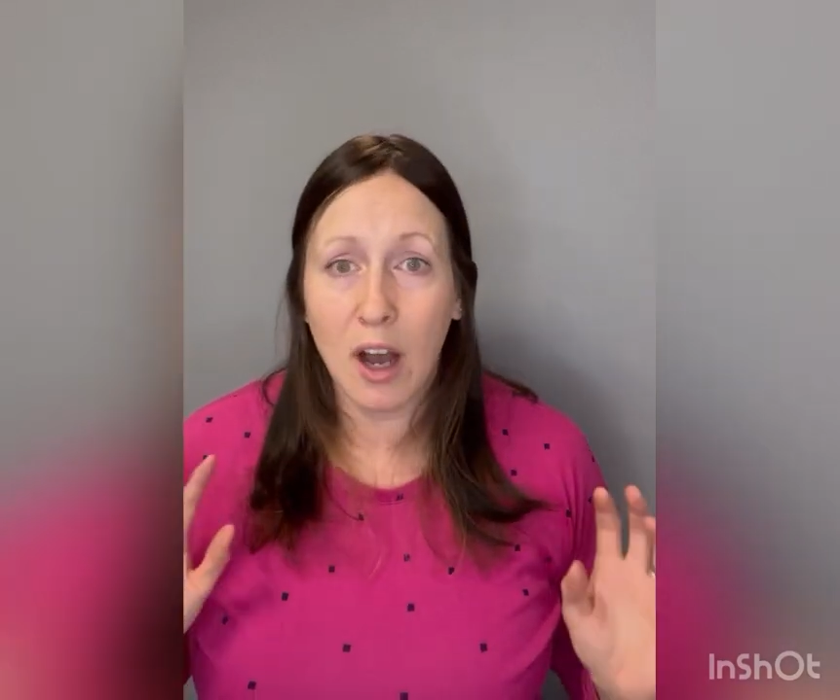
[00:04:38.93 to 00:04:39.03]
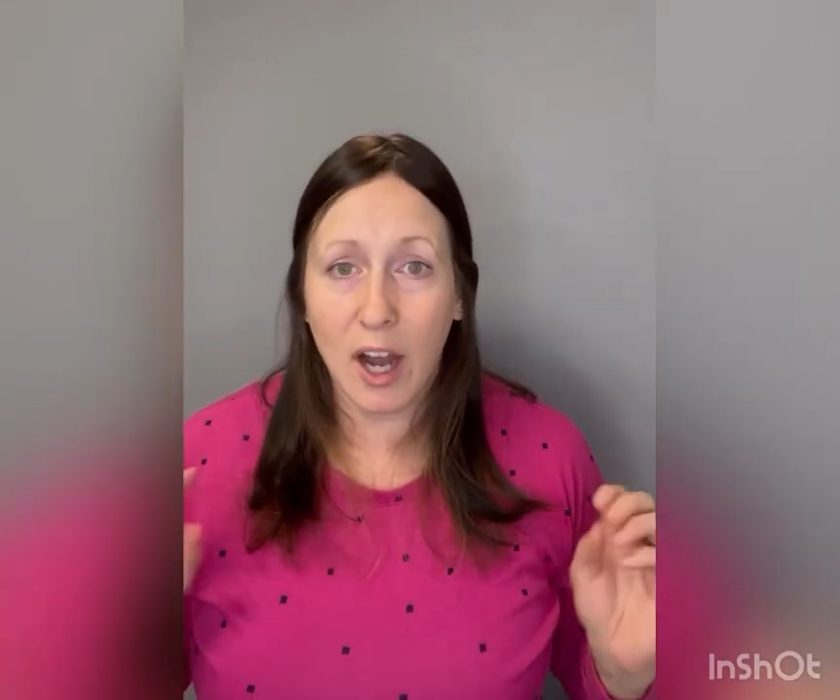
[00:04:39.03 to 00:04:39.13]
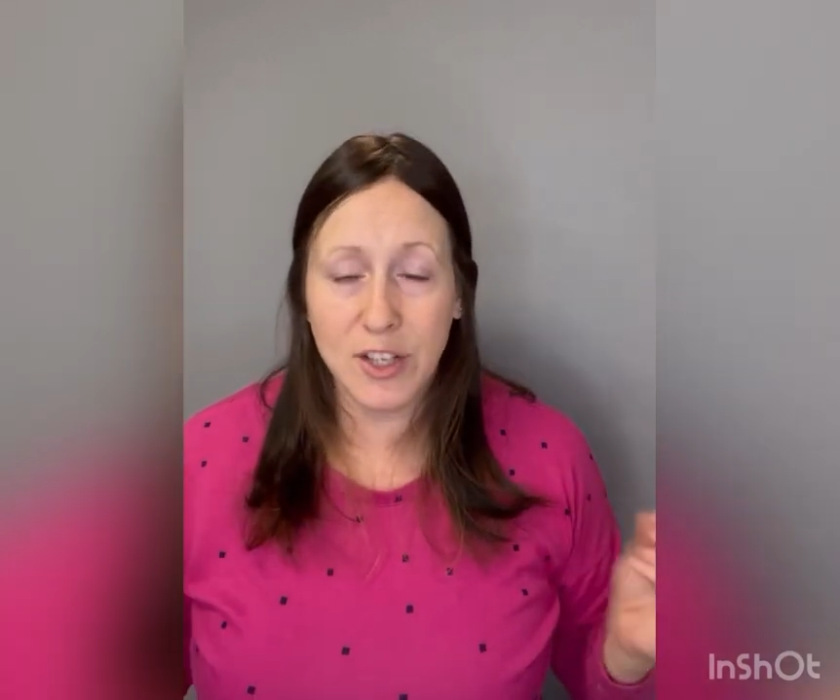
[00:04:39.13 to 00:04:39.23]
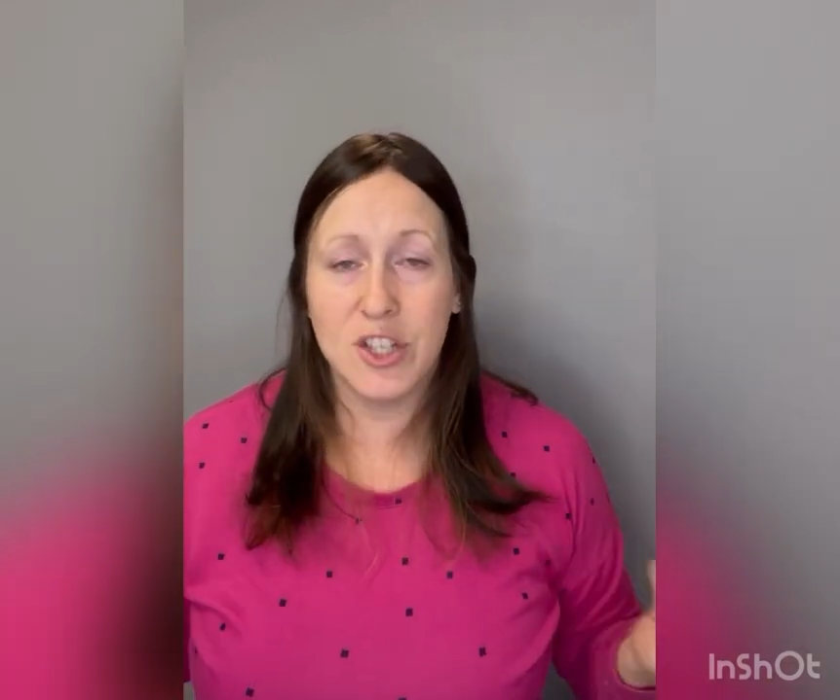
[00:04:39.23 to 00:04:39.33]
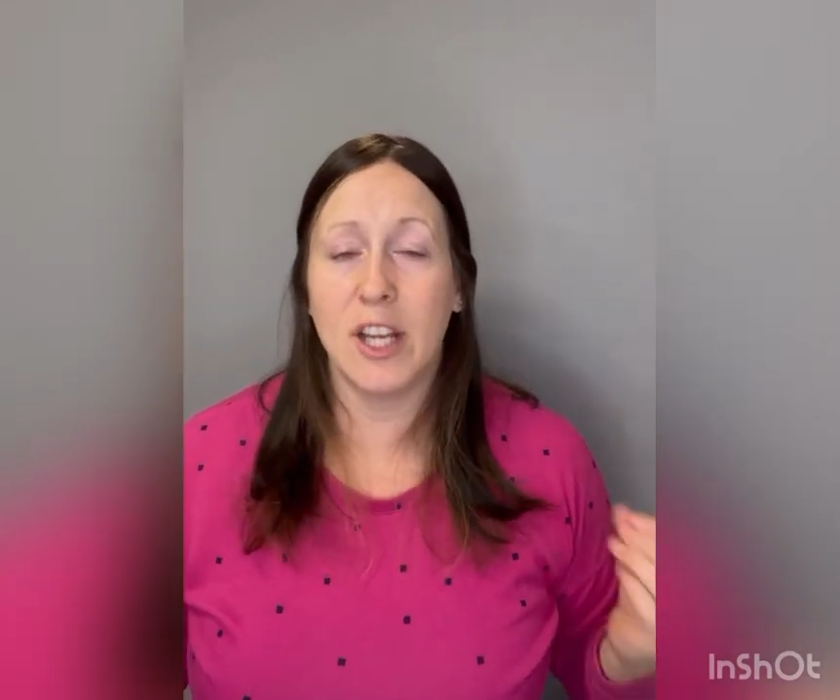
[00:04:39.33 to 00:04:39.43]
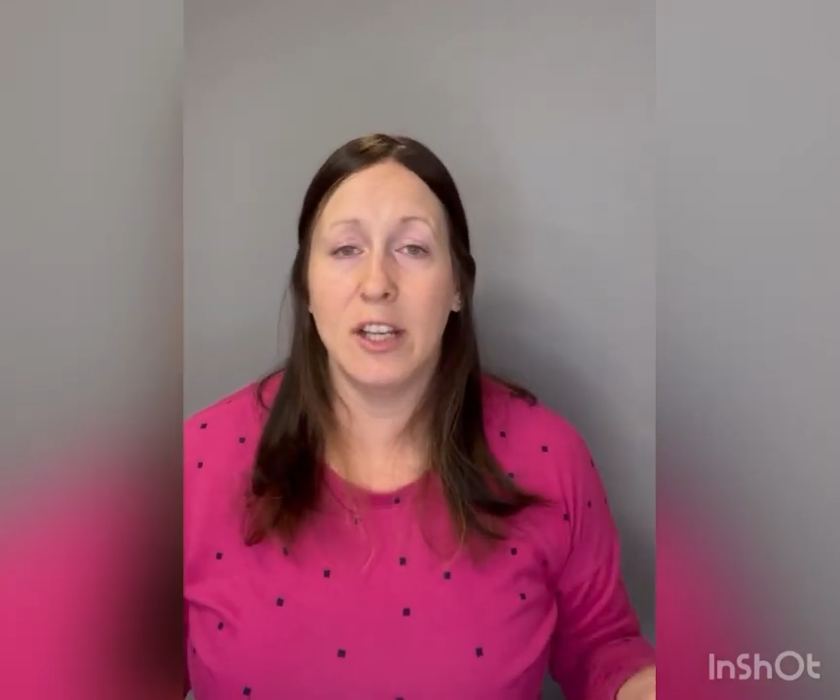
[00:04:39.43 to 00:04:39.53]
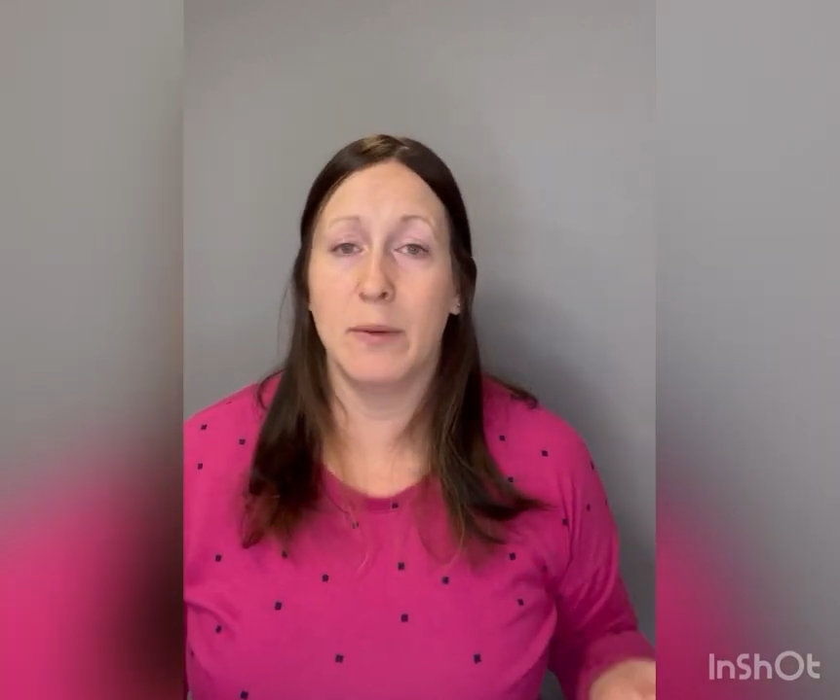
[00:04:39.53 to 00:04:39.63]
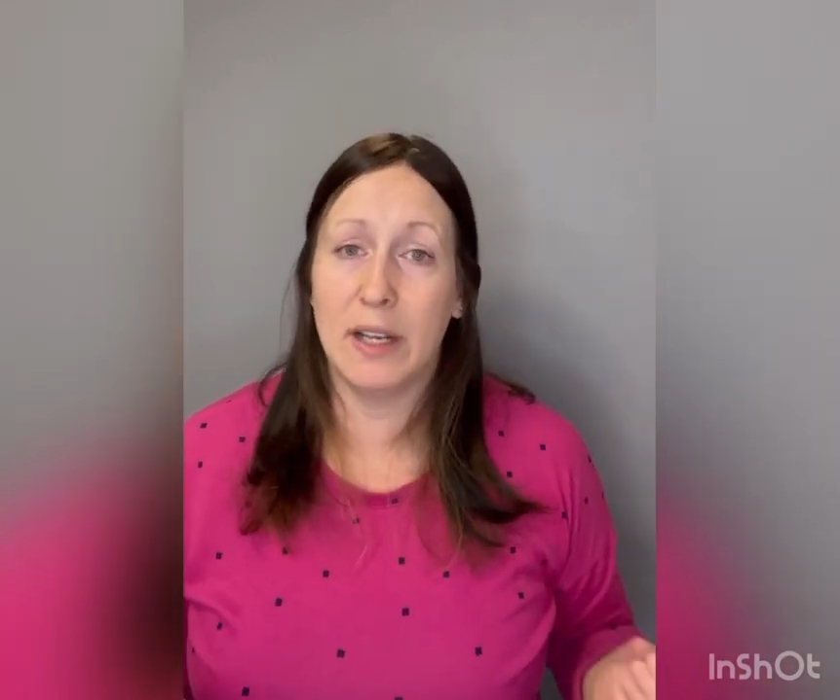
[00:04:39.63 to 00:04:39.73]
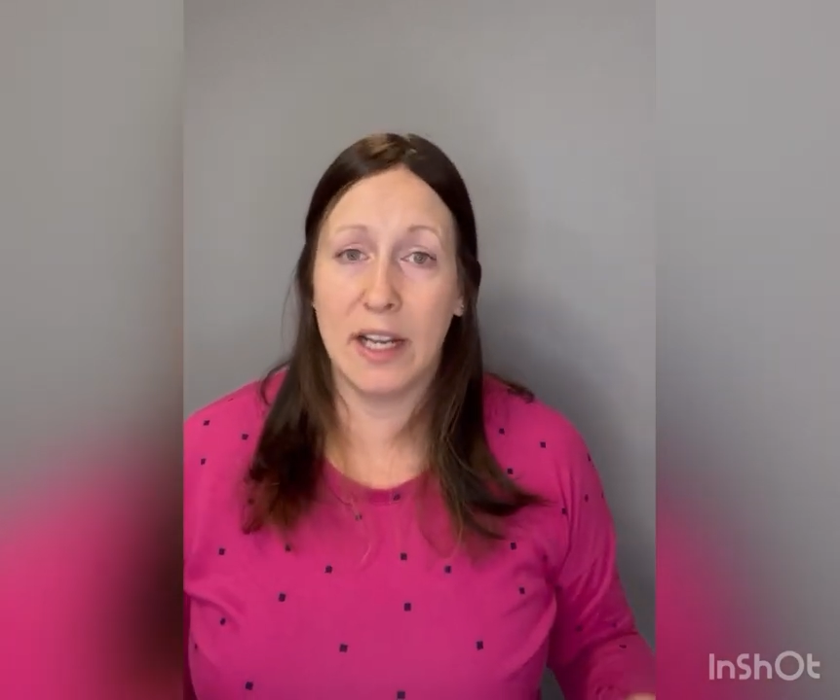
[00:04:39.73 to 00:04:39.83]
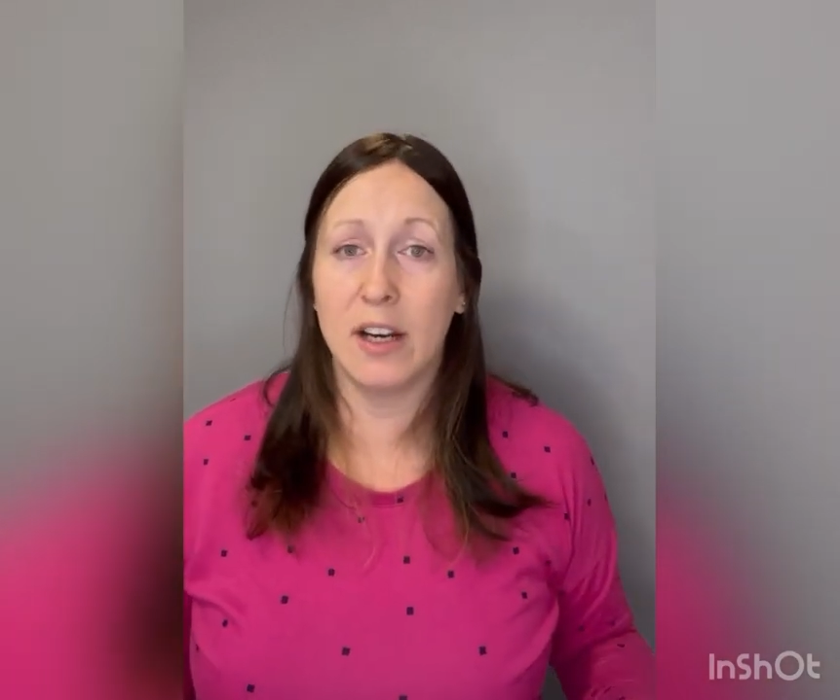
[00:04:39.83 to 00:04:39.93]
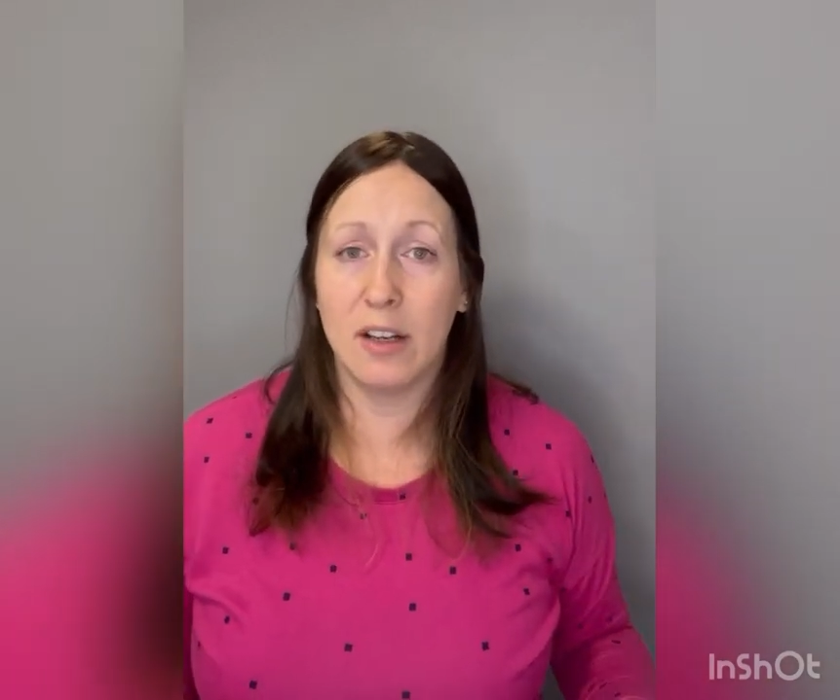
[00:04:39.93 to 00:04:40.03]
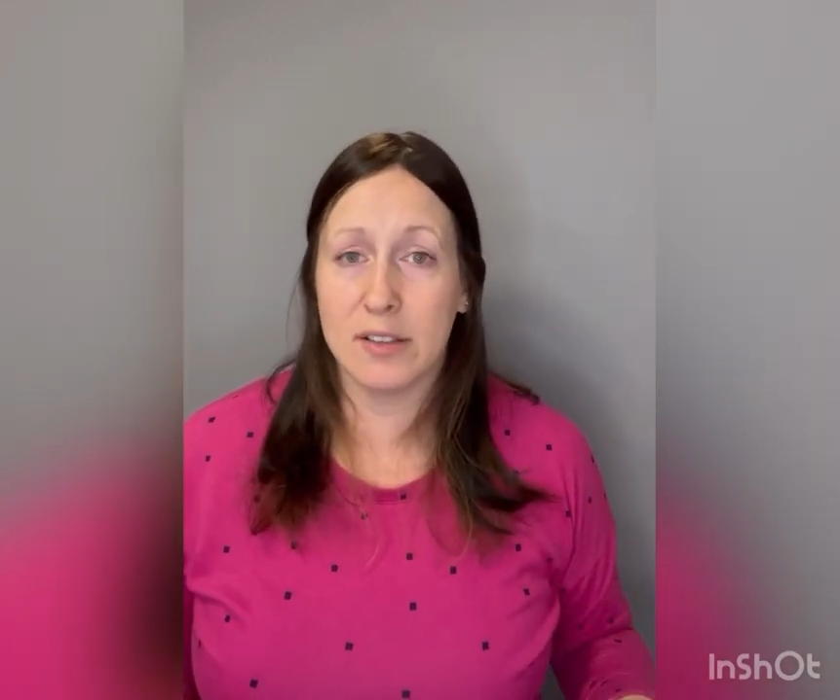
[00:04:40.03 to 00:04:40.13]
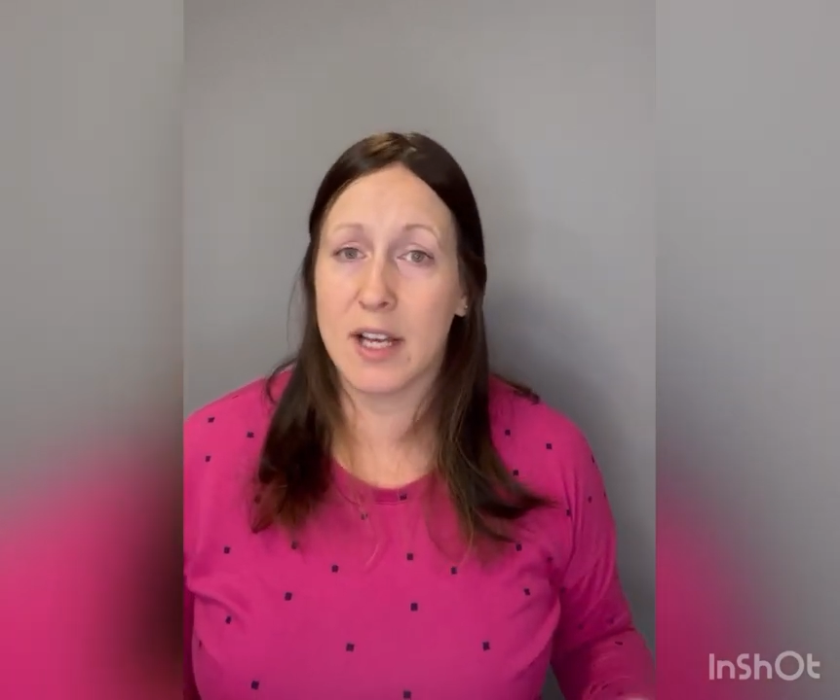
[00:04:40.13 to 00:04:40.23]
I genuinely can't